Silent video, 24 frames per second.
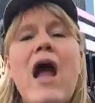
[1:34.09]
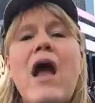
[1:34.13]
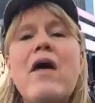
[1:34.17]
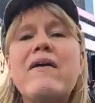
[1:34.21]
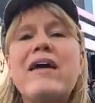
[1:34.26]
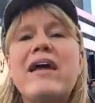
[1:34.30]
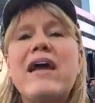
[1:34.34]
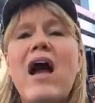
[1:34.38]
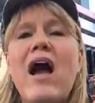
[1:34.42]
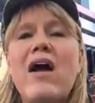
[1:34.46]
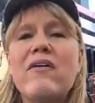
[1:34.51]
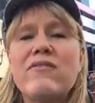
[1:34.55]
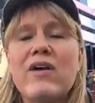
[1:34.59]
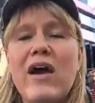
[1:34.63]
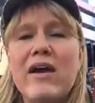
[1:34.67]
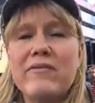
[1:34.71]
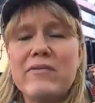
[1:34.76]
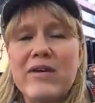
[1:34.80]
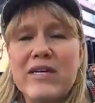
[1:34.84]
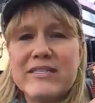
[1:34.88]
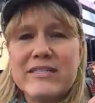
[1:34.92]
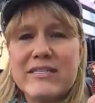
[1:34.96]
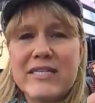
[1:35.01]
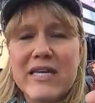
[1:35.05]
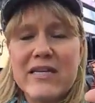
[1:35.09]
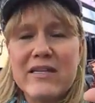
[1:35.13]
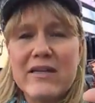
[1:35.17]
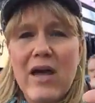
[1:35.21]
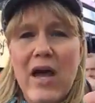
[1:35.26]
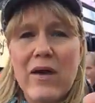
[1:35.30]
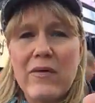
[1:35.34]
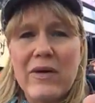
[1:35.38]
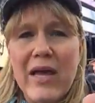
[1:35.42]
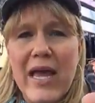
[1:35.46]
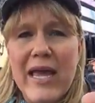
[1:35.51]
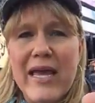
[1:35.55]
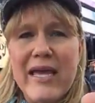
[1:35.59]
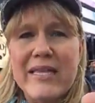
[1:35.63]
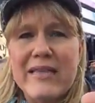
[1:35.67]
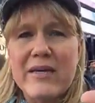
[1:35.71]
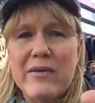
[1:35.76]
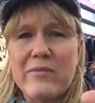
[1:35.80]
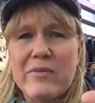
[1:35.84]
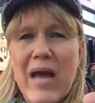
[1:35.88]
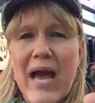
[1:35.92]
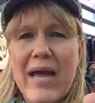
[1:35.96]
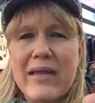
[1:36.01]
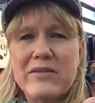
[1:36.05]
All right, all right, well, sit. Okay, and
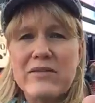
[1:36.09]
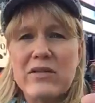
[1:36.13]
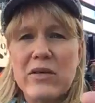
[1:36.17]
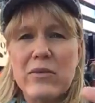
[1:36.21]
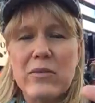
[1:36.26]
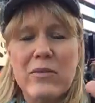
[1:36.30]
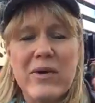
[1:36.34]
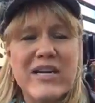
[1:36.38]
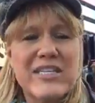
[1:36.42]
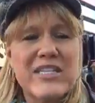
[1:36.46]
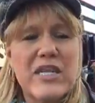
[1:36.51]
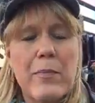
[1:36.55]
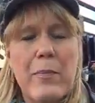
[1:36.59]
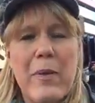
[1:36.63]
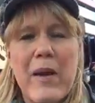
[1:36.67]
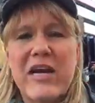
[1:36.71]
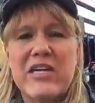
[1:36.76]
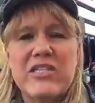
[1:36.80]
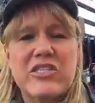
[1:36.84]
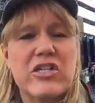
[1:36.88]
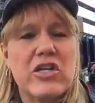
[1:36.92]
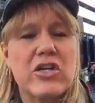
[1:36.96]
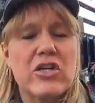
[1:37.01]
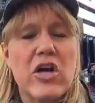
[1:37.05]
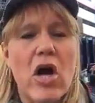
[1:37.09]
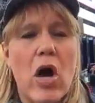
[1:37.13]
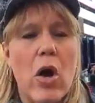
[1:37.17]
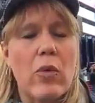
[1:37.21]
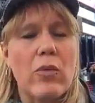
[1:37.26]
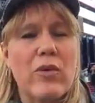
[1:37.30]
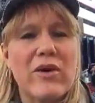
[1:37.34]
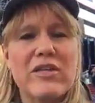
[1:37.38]
the, I, the, where'd the picture go?